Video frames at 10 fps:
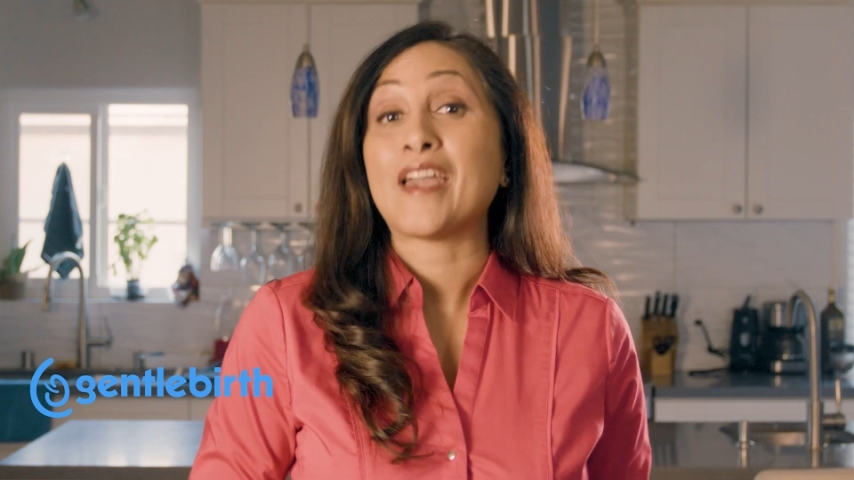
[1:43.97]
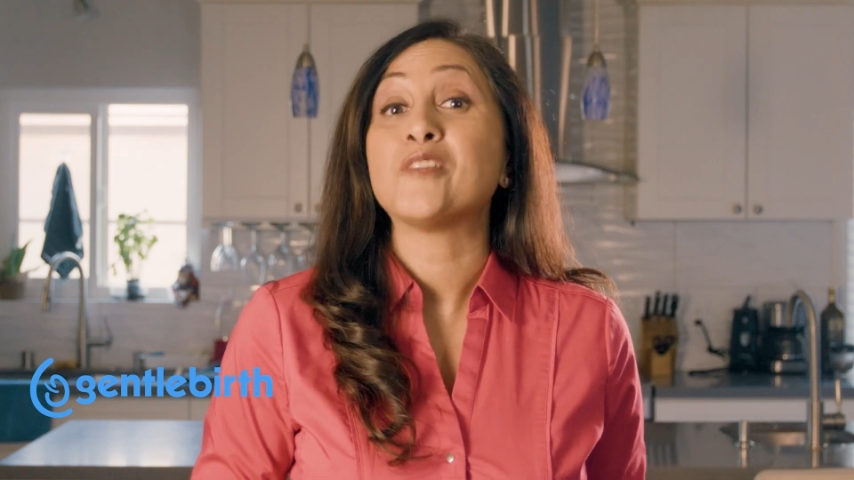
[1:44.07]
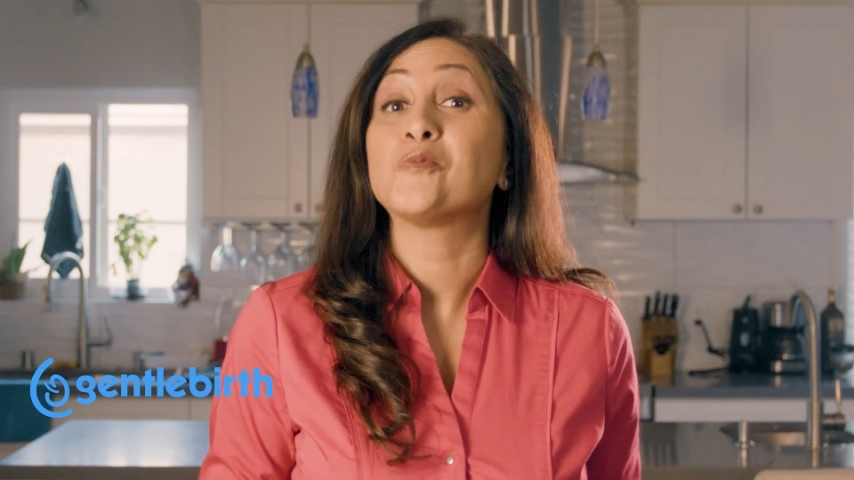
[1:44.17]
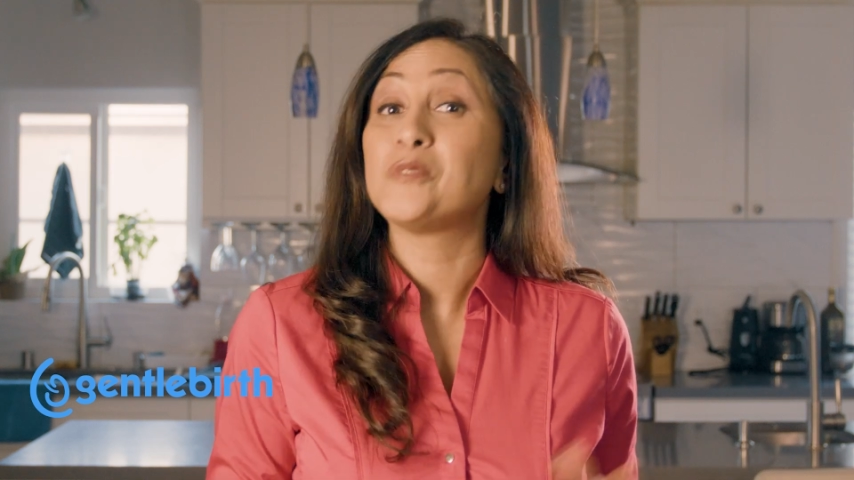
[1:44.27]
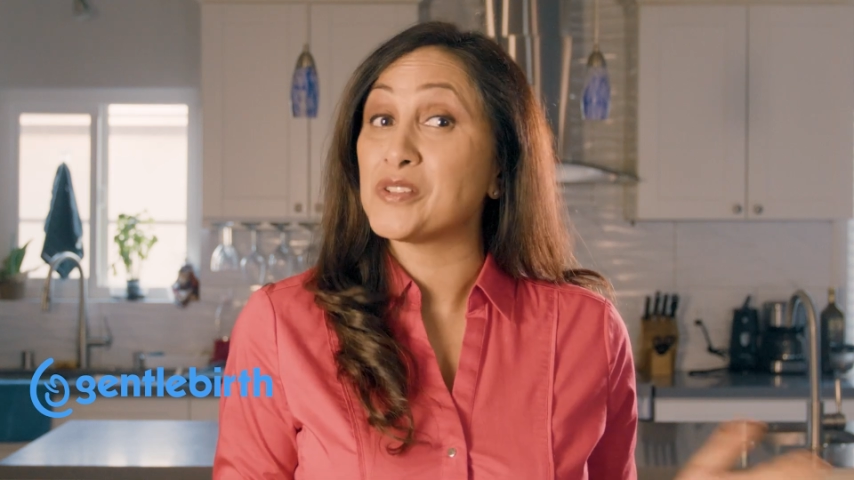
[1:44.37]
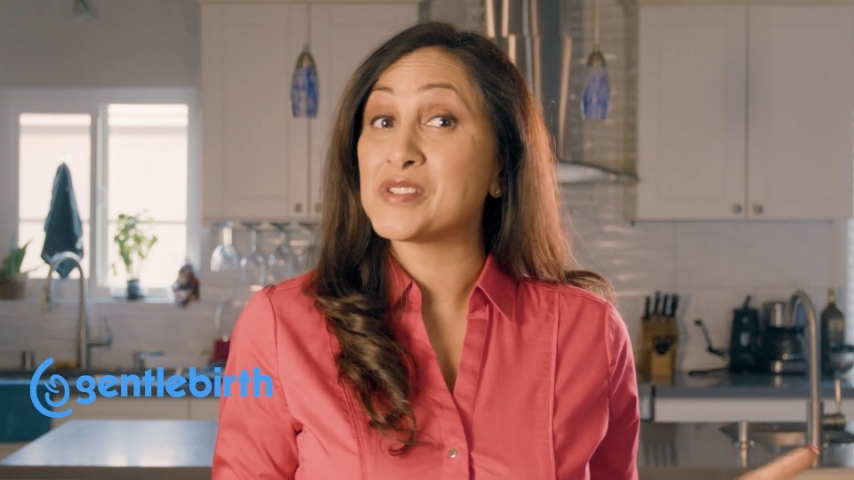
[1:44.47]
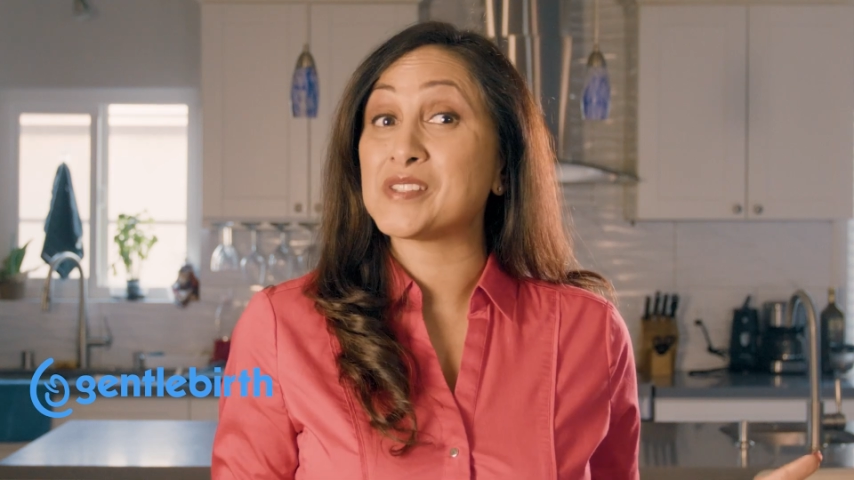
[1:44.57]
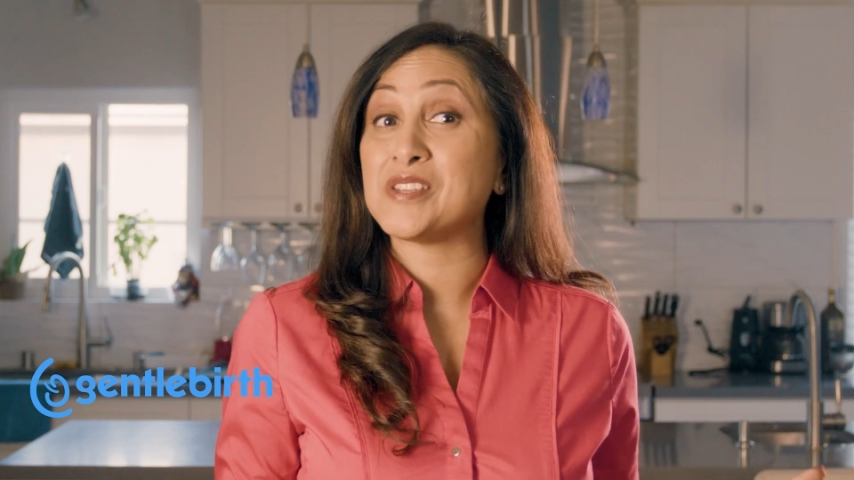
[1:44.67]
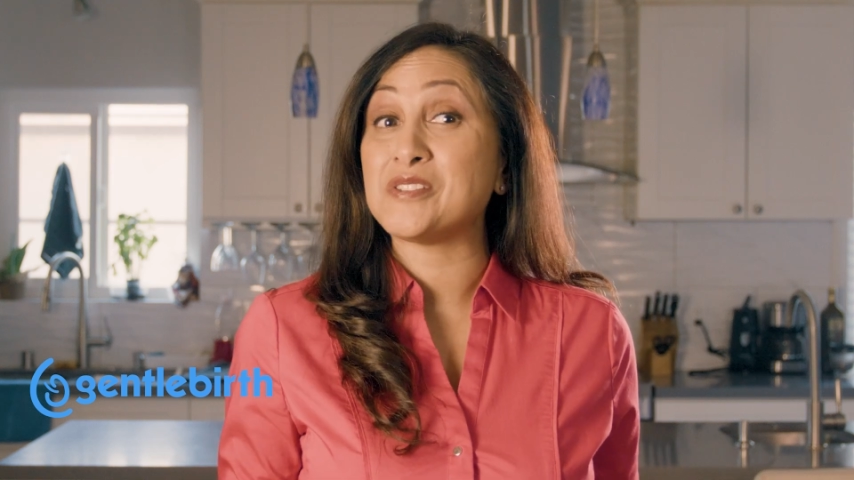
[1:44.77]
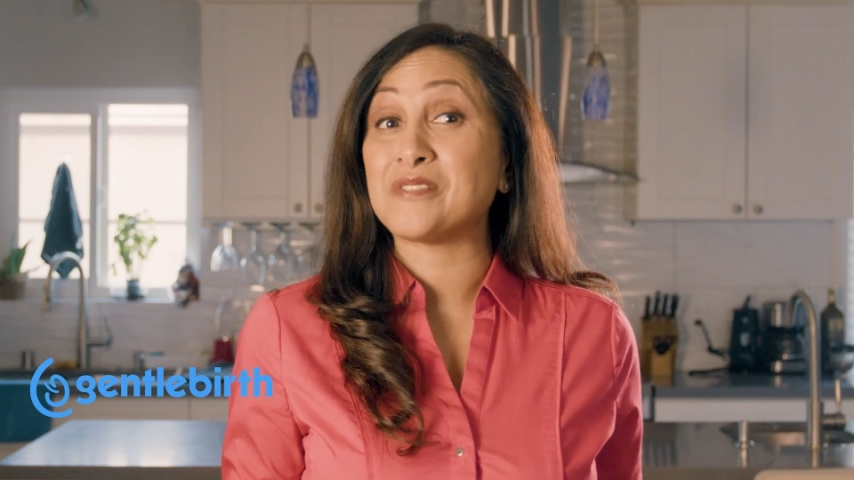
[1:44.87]
and we'll
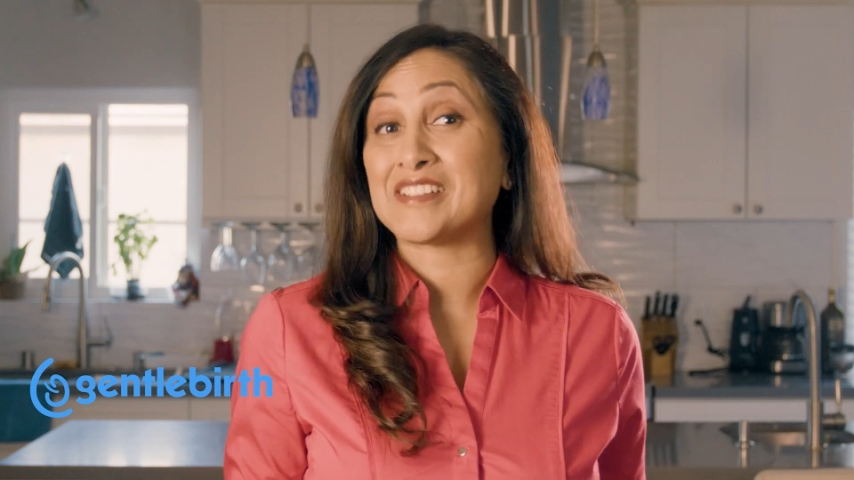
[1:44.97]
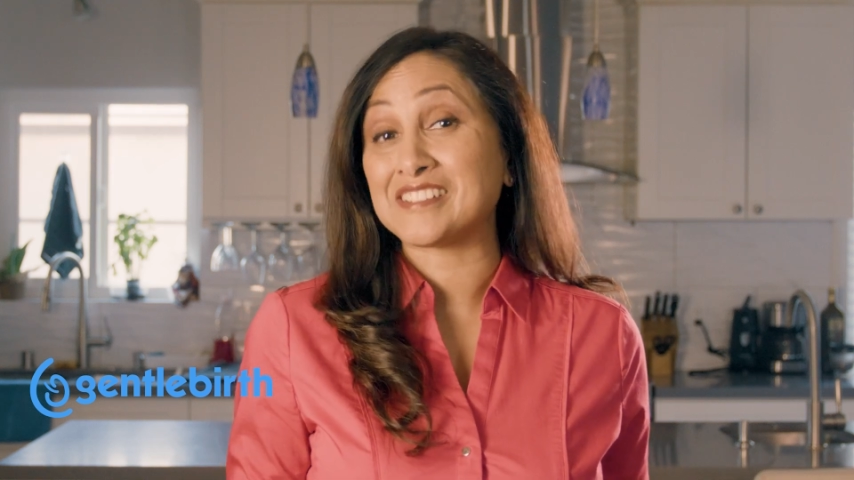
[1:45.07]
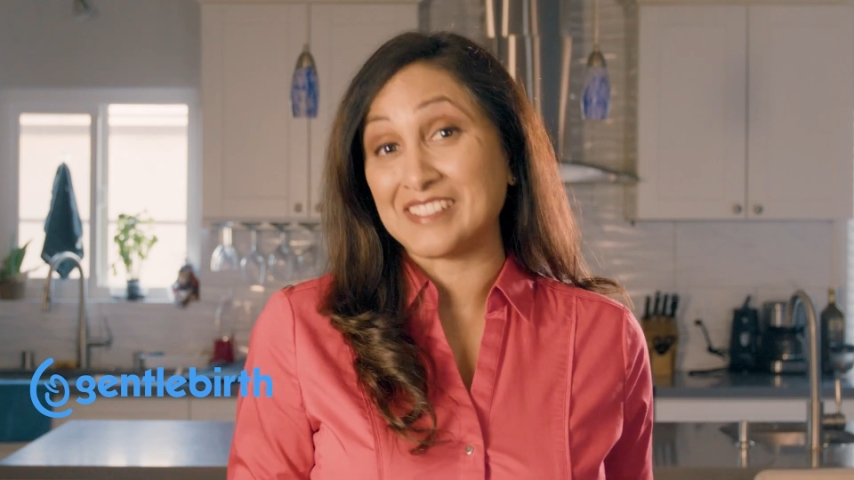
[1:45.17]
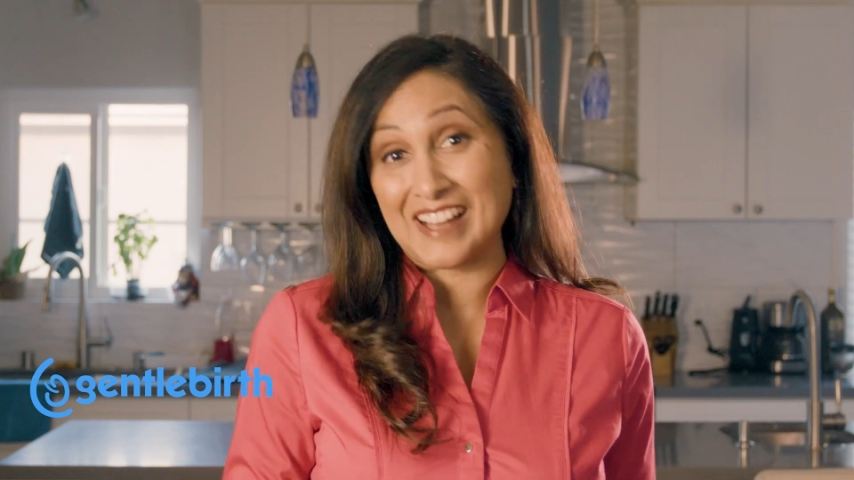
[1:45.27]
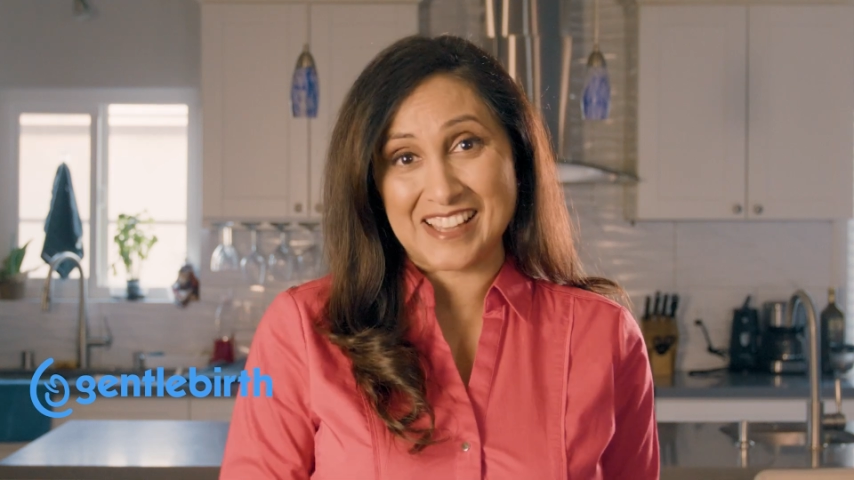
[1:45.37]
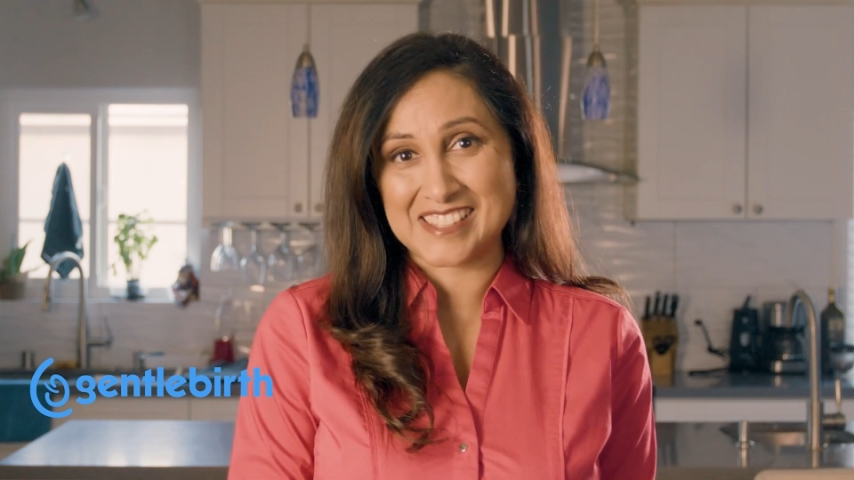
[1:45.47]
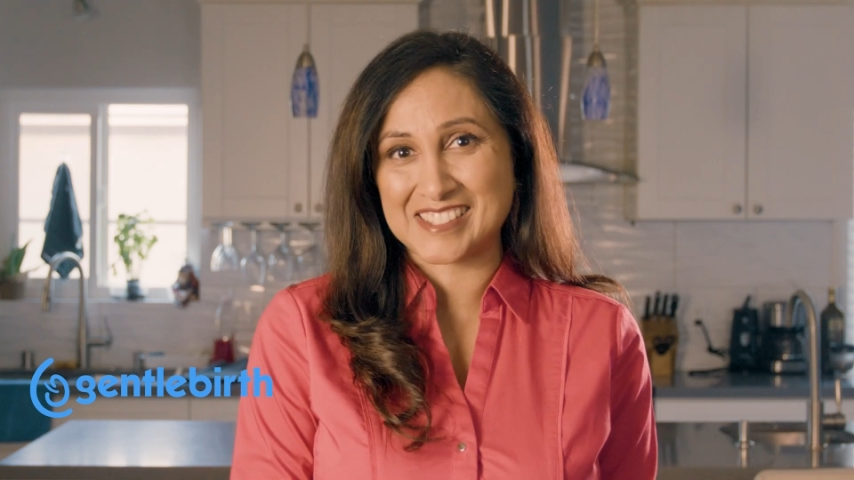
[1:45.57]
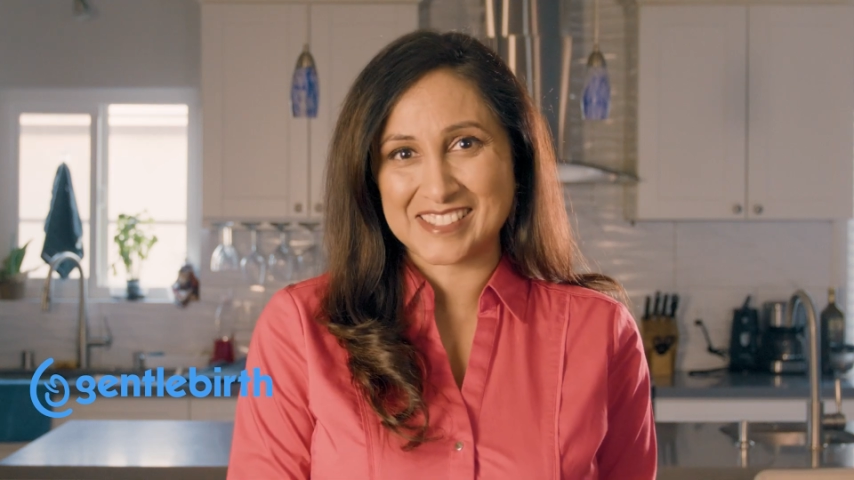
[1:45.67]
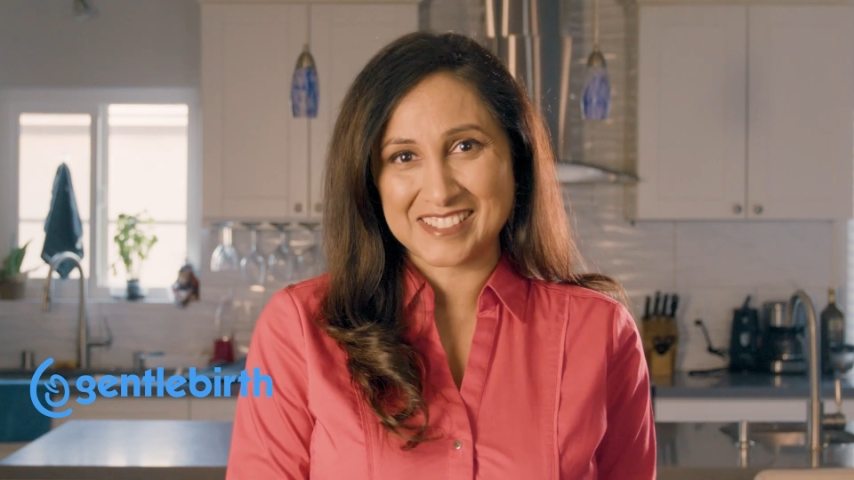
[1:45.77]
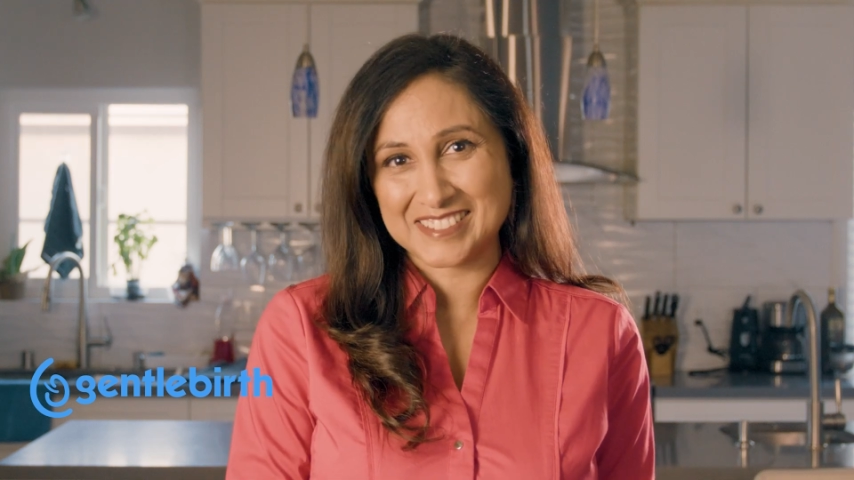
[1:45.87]
see you in class.